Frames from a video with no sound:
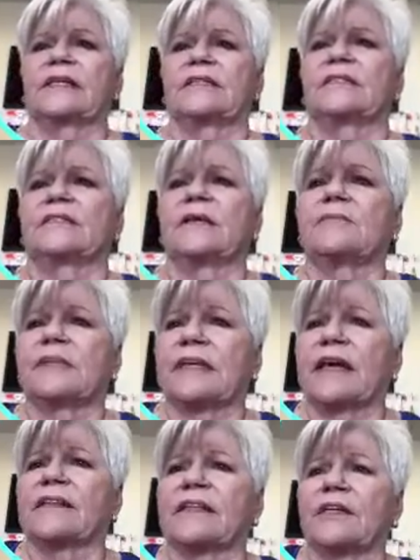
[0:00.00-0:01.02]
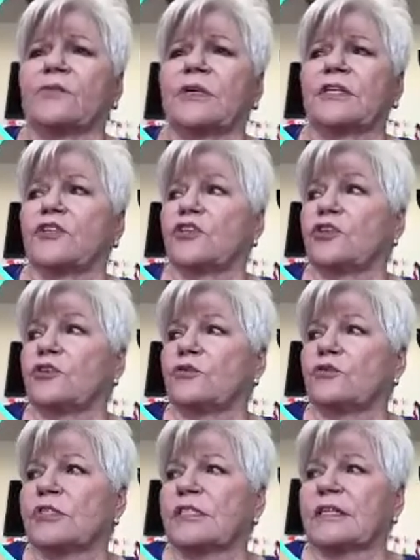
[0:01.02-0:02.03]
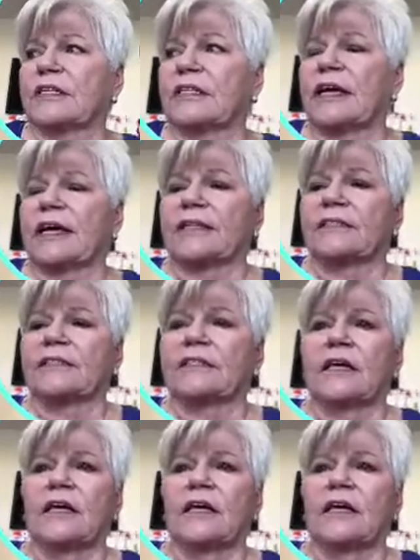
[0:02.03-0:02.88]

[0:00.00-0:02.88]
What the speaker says: something I think we can use in the class.